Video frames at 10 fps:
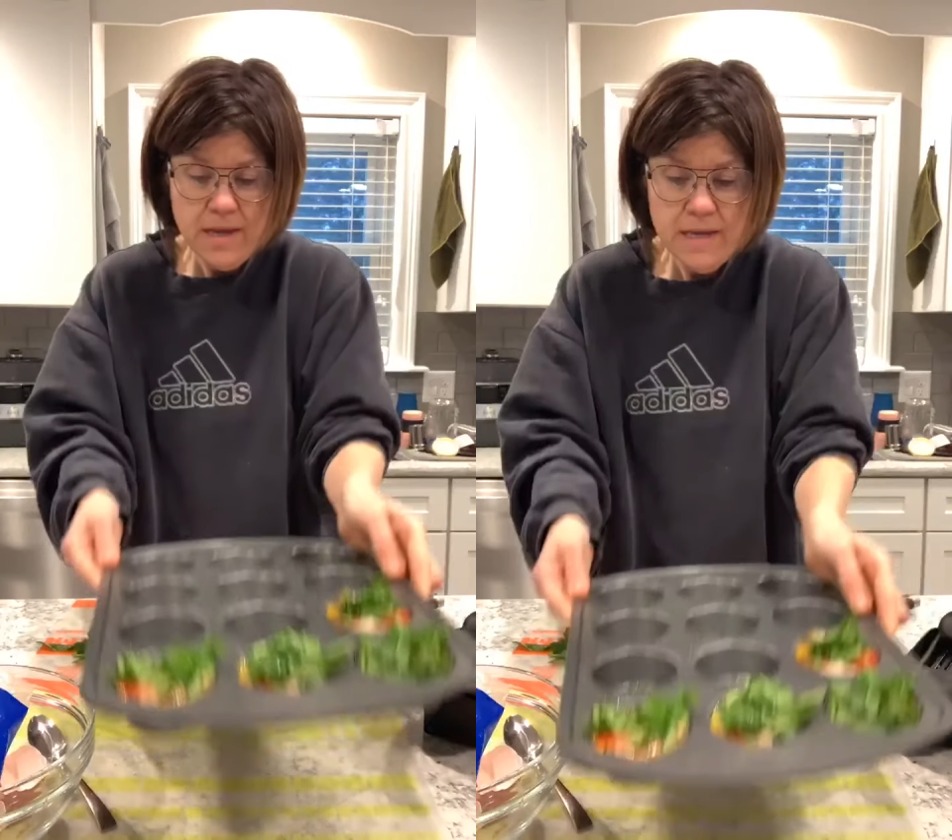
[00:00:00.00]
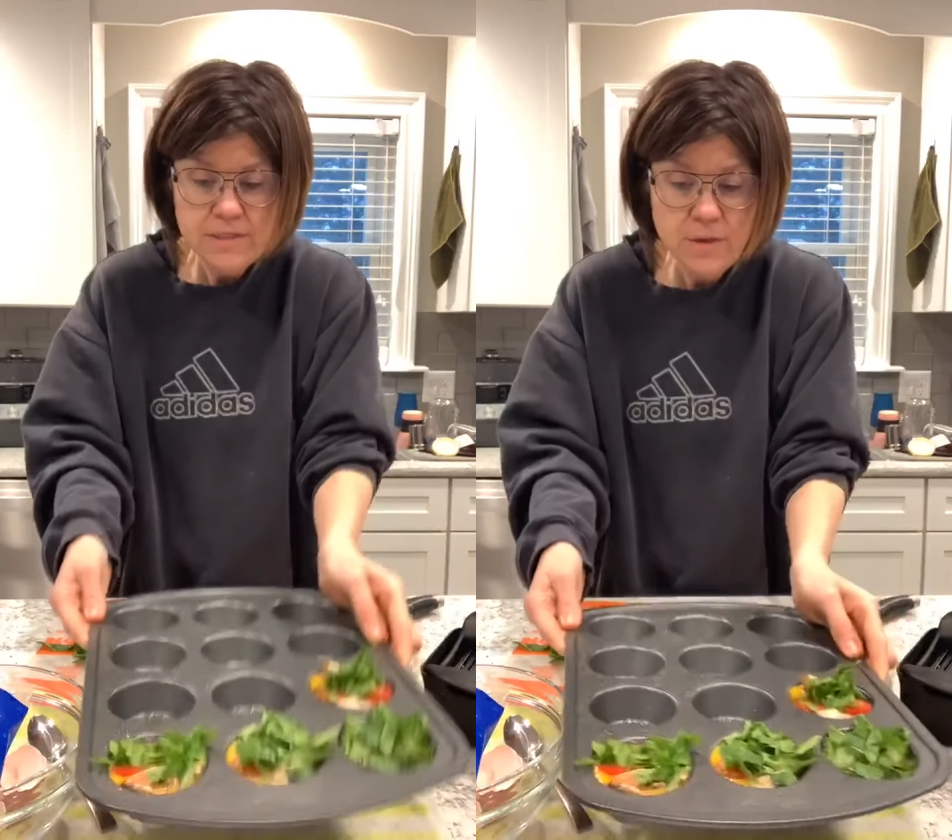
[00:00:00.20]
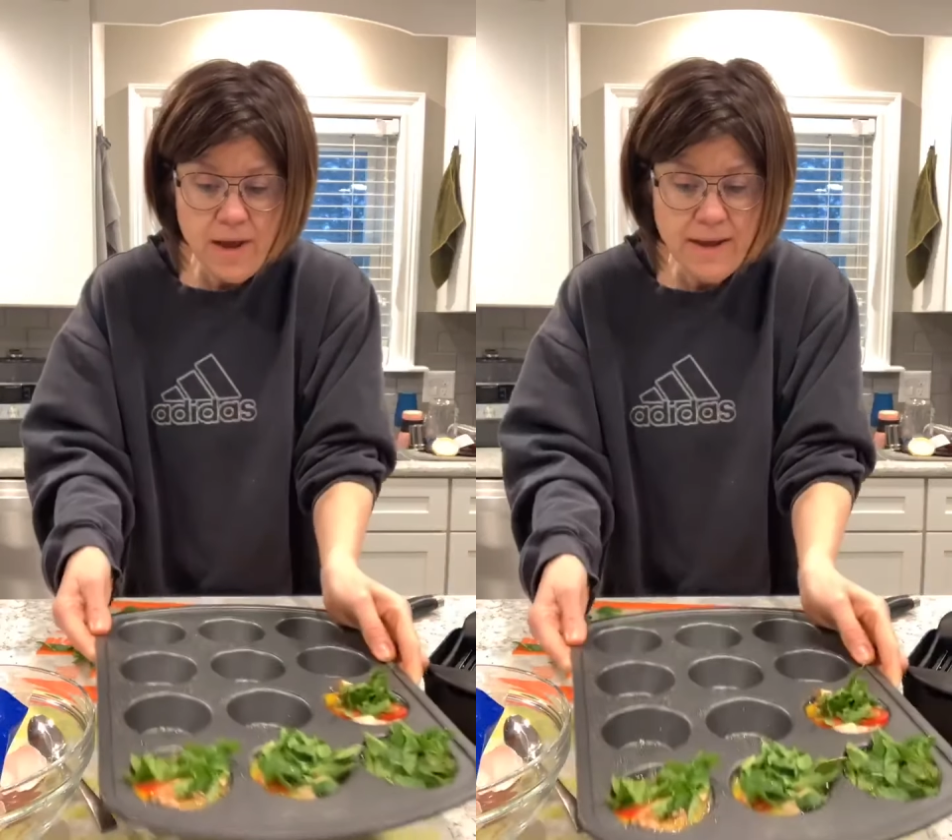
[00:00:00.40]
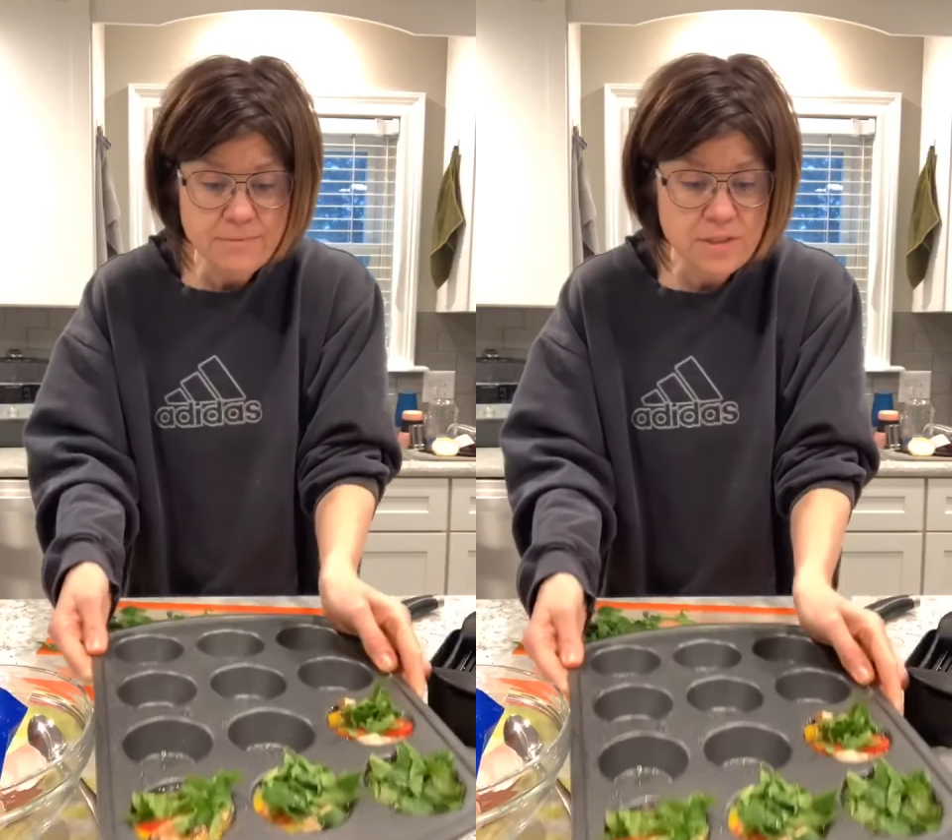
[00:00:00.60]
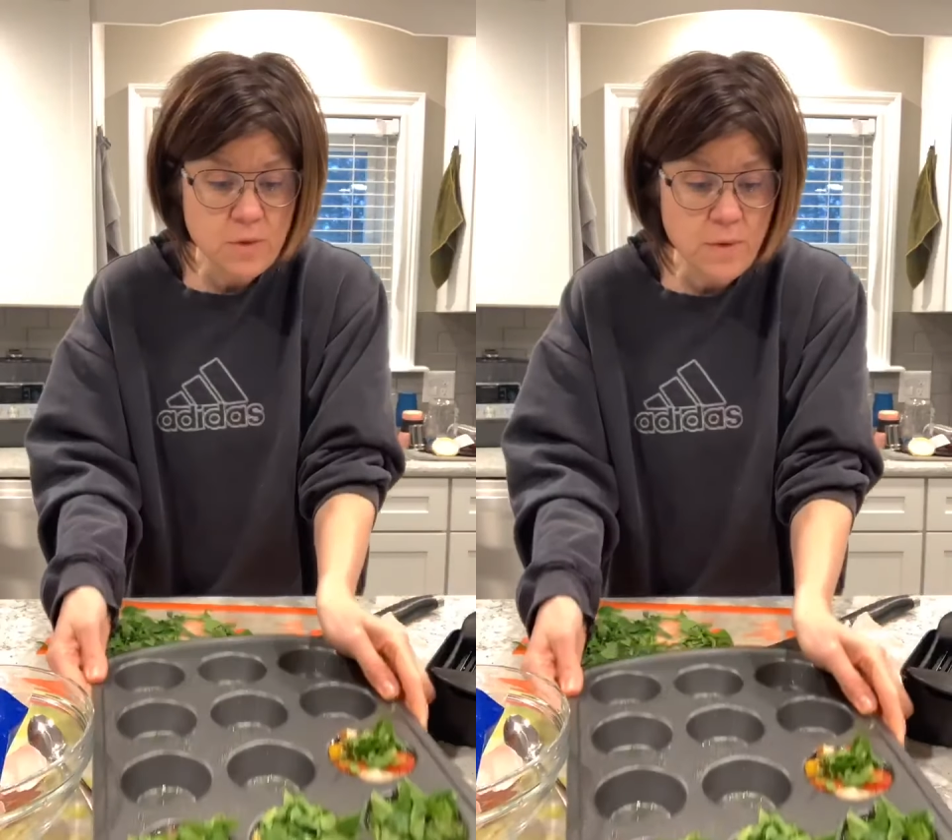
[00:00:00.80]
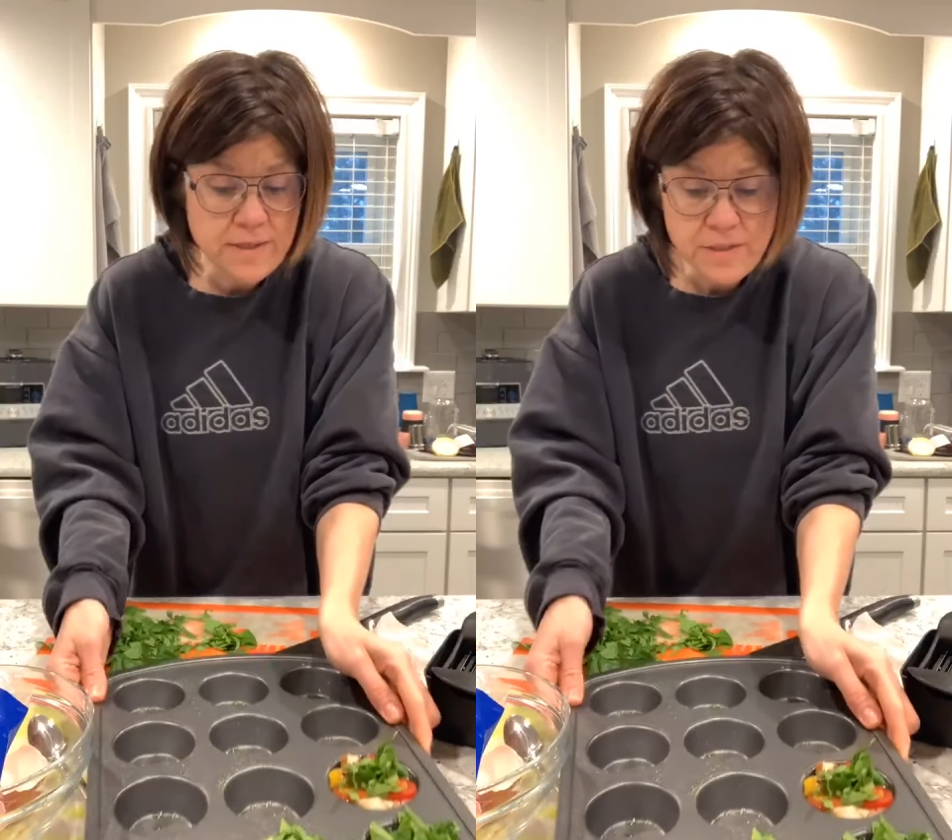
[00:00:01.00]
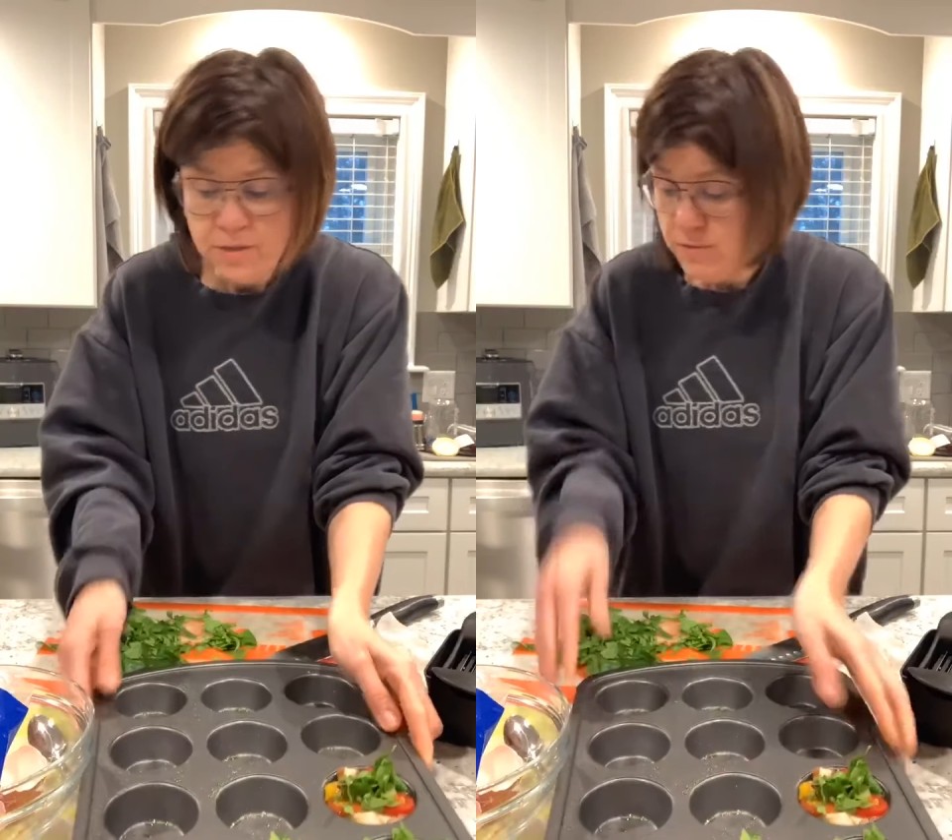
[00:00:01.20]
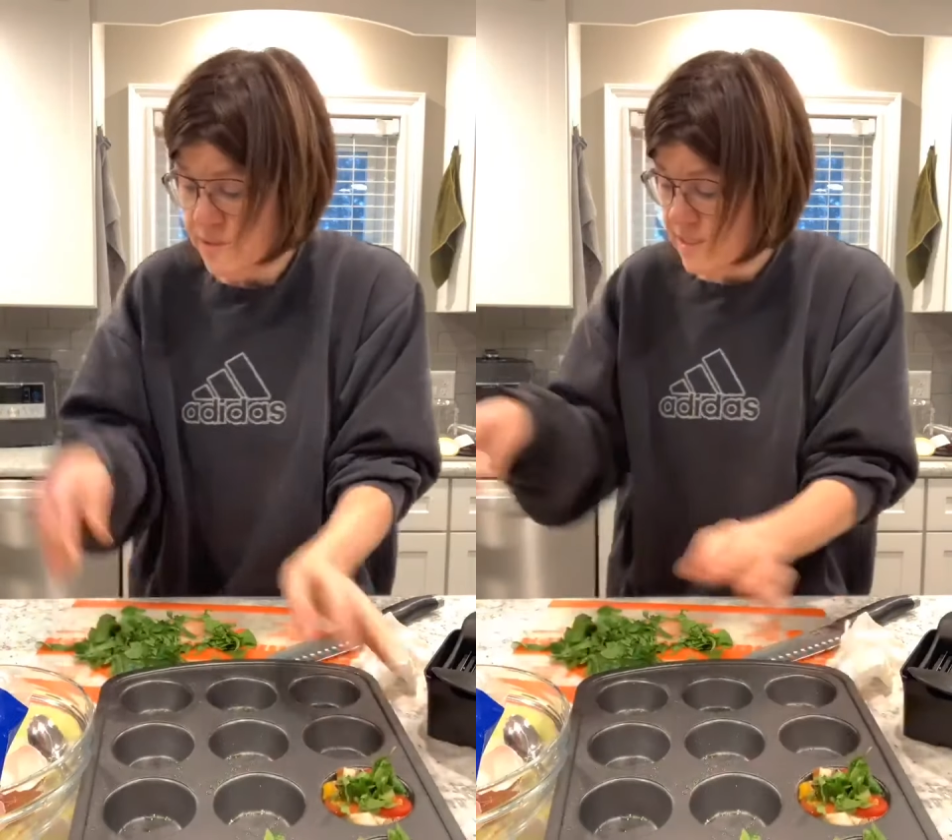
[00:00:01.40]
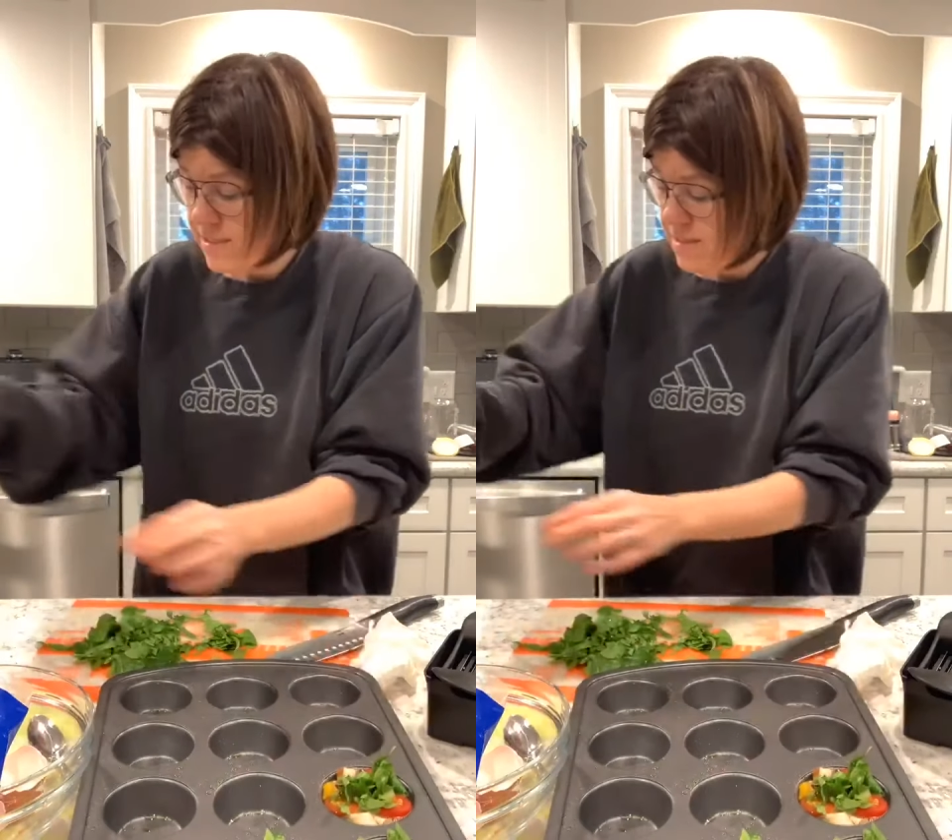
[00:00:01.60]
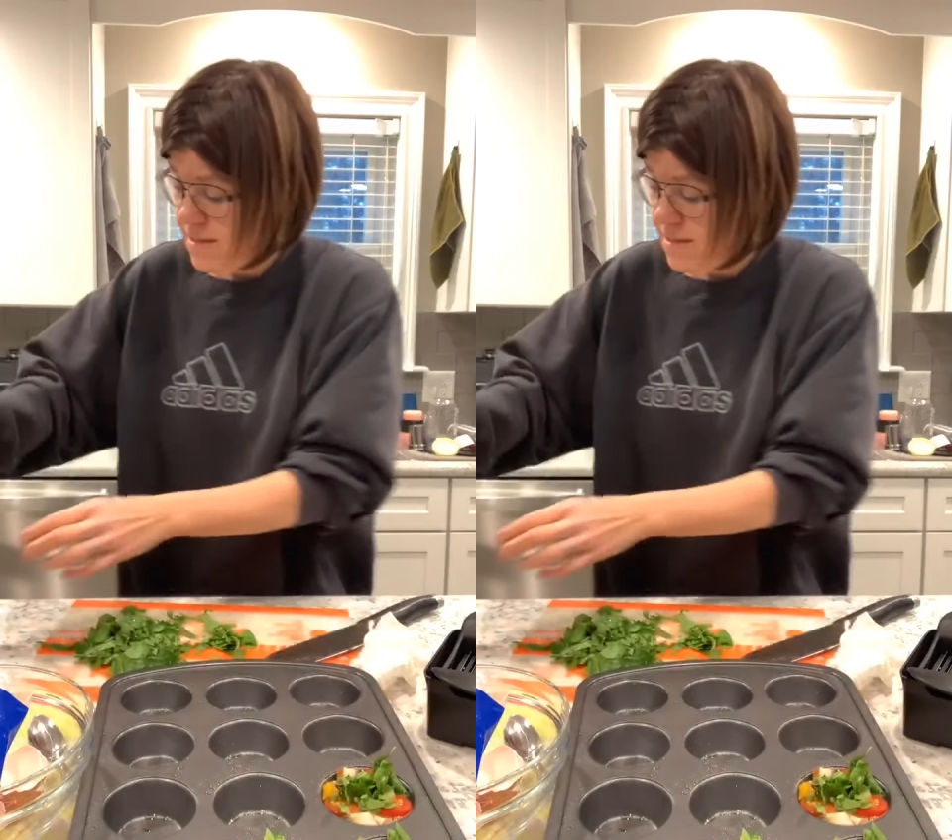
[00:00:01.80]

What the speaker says: So I'm just going to season